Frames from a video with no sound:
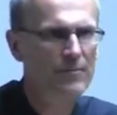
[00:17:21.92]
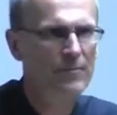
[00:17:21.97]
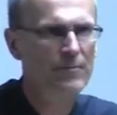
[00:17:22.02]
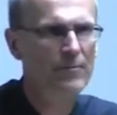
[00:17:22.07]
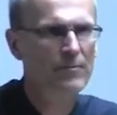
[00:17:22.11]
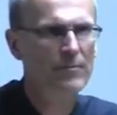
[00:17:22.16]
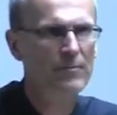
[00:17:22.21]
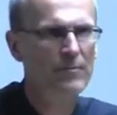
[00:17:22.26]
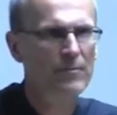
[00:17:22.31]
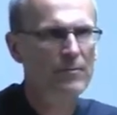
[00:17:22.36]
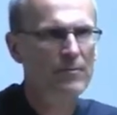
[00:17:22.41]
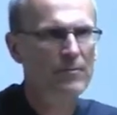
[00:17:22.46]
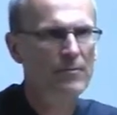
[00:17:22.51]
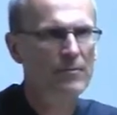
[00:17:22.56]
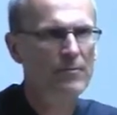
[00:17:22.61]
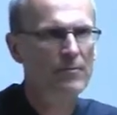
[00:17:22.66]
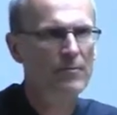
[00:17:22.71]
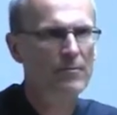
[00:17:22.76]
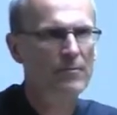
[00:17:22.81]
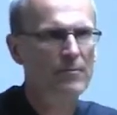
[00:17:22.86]

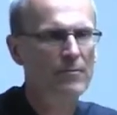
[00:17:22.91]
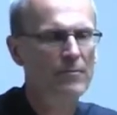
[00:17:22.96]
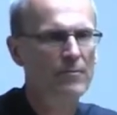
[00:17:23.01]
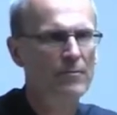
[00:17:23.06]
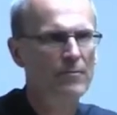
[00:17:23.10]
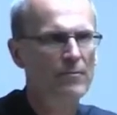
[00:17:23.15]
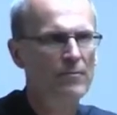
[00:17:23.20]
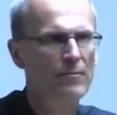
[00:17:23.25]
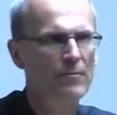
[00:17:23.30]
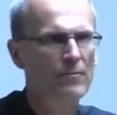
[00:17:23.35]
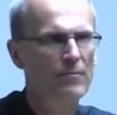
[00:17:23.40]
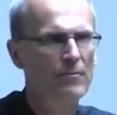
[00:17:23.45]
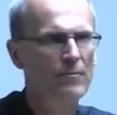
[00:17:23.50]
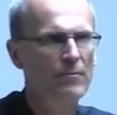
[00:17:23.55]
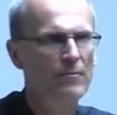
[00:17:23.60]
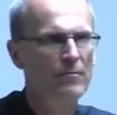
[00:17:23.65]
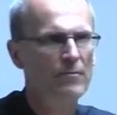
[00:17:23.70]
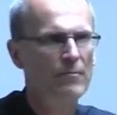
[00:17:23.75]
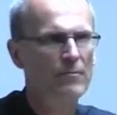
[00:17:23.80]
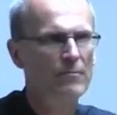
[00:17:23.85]

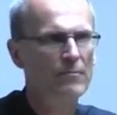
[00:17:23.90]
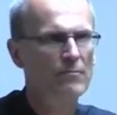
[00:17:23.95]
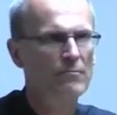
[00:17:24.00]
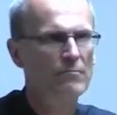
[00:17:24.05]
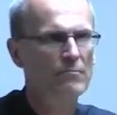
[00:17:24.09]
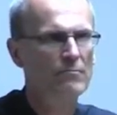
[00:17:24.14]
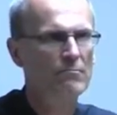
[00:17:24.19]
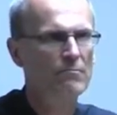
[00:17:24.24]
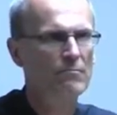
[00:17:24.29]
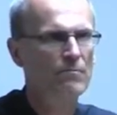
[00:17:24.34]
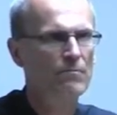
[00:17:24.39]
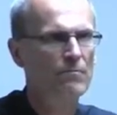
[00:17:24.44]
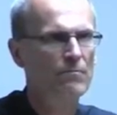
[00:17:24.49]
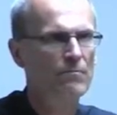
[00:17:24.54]
Nobody speaks.